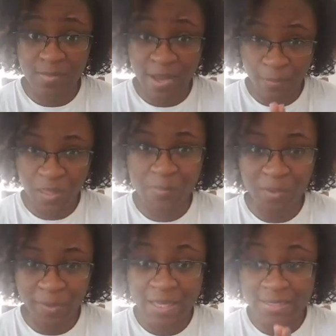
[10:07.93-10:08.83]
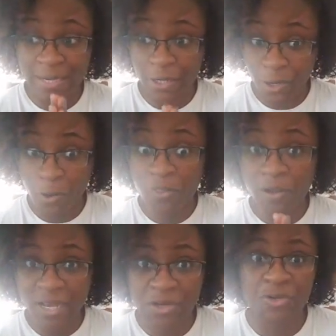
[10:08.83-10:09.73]
to my people because I know
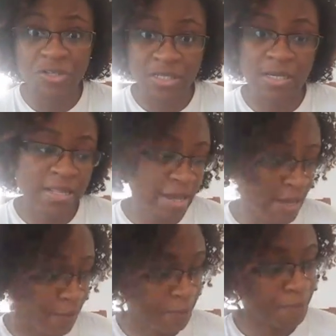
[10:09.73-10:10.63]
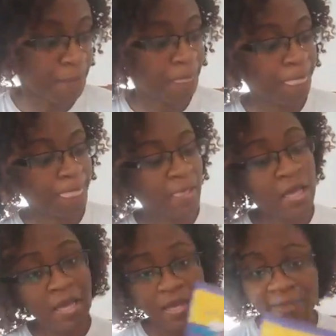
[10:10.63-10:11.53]
they're interested in that.
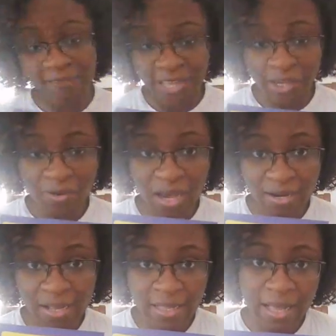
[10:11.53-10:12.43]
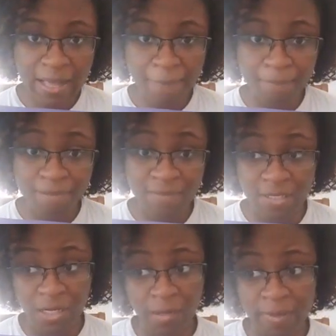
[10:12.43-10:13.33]
At livelikeyounow.com,
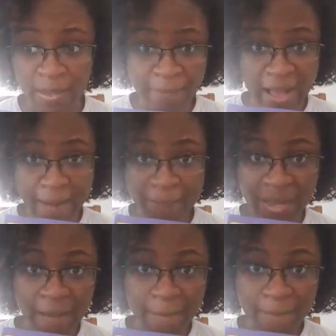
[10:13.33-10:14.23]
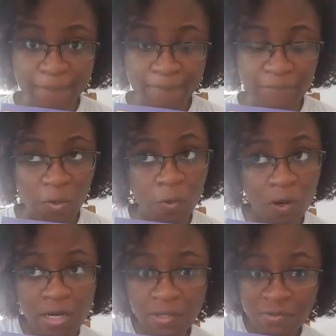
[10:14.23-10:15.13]
there's going to be a pop-up
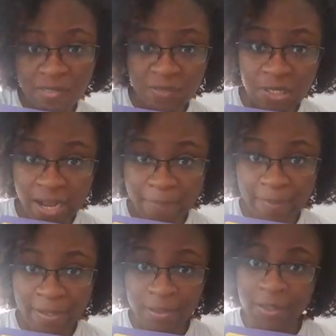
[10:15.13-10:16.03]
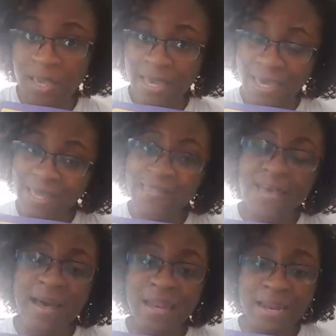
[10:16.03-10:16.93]
or a little subscribe button. Hit
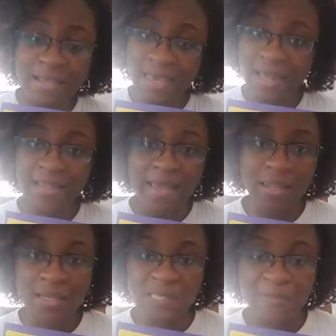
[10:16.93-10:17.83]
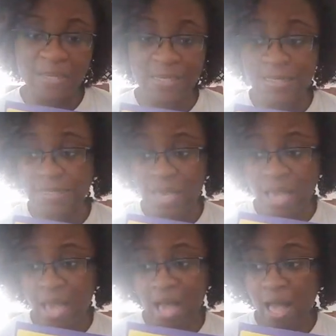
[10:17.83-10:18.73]
that and get on that list because
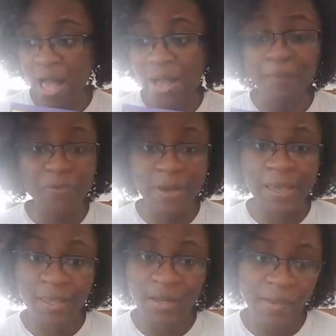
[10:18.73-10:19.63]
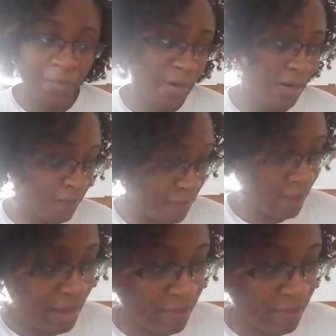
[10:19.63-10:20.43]
I bring it. If you think